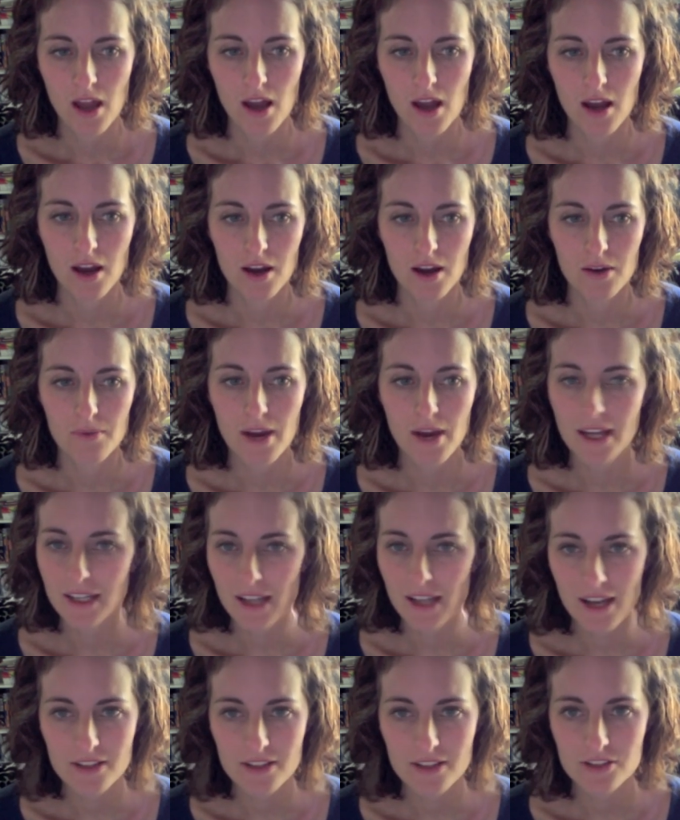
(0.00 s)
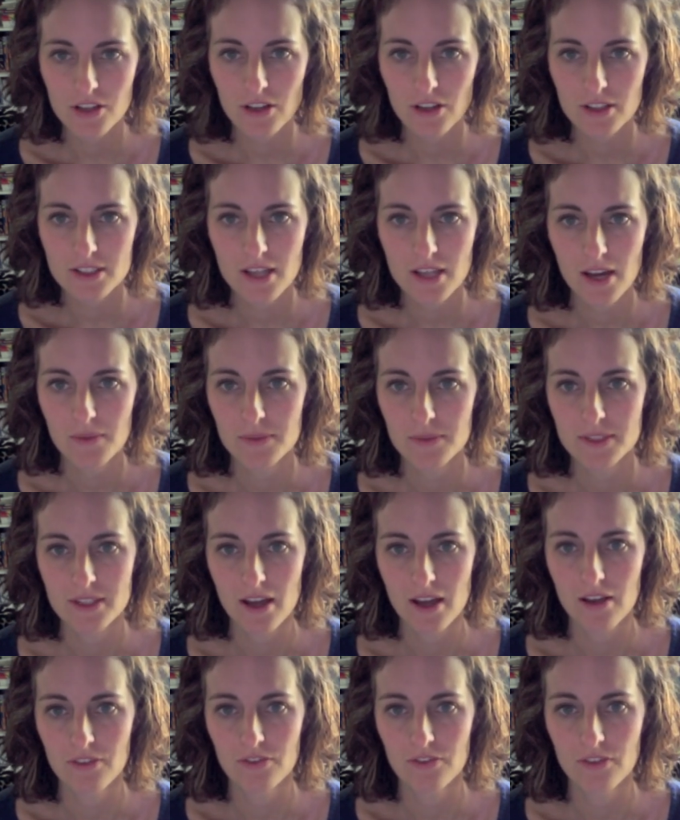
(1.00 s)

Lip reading: I get asked all the time stuff,